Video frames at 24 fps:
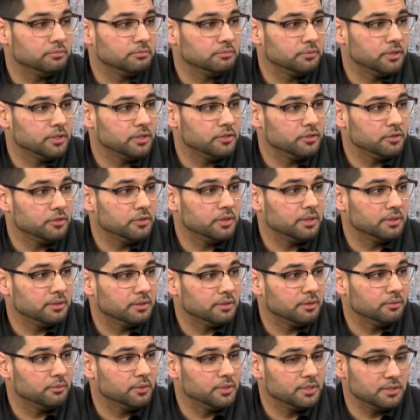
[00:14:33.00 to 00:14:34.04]
Very true.
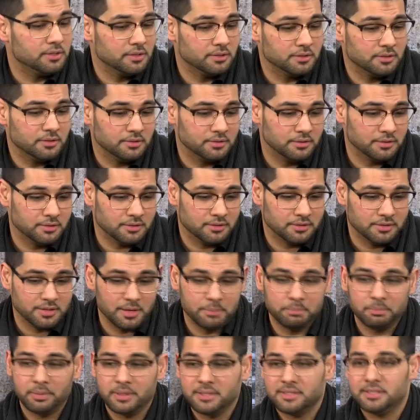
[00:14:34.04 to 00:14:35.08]
And it's a
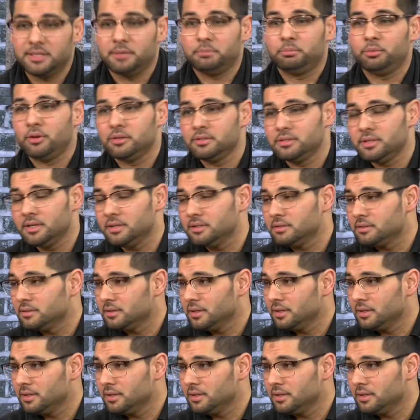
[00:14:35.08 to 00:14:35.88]
step-by-step process.